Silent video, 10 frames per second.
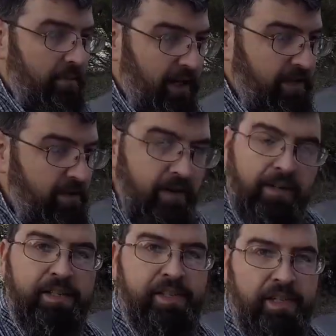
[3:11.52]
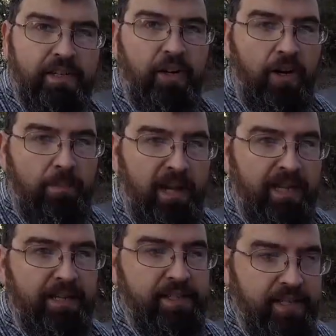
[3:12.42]
But let's hop
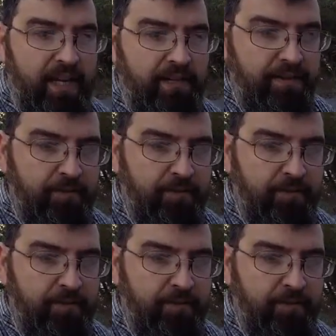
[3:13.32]
back inside.